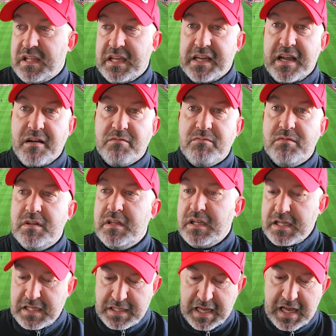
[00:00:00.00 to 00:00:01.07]
There you go.
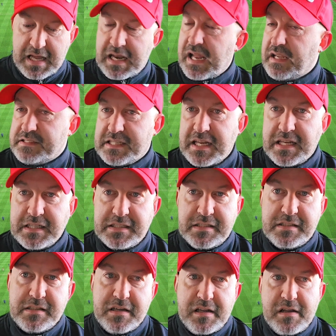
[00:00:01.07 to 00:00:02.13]
I said
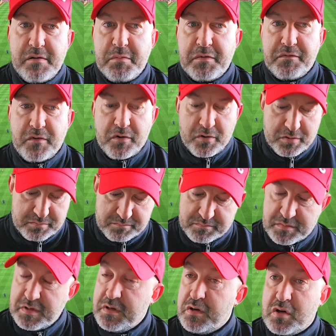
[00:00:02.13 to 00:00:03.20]
this before.
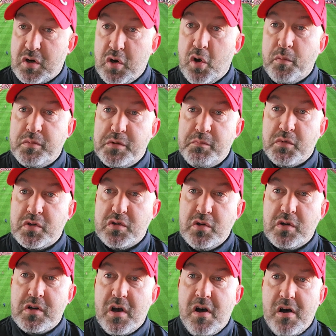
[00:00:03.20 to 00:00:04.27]
Clubs must
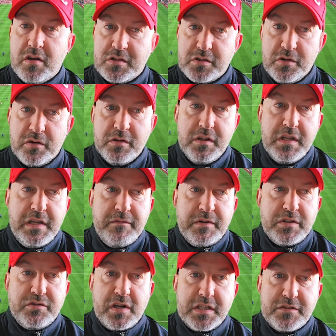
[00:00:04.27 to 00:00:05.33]
look at Arsenal,
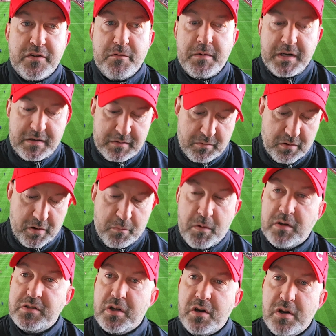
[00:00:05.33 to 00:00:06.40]
for transfer window. Oh,
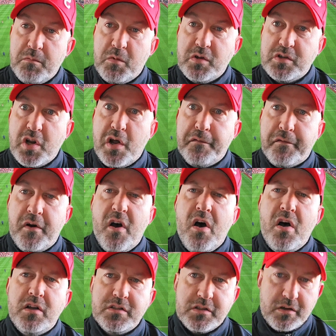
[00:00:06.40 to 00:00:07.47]
what's on offer at
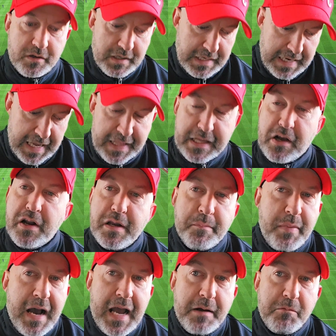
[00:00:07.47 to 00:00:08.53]
Arsenal? Have they got any
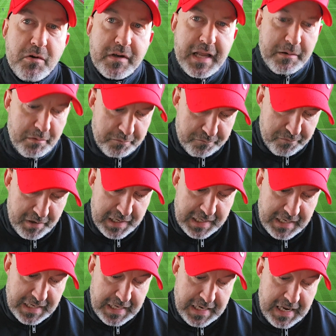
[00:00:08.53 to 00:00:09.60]
buy one get one
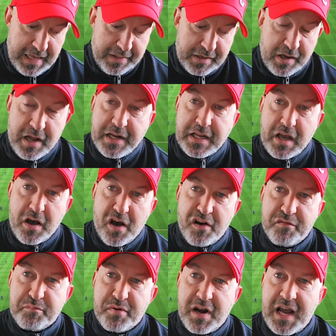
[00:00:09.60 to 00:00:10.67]
free? Have they got any at
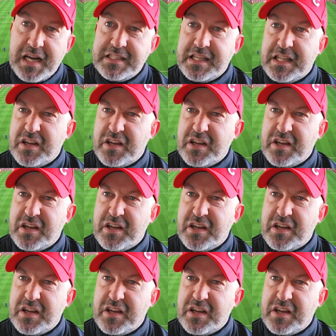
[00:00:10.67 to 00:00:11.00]
half price?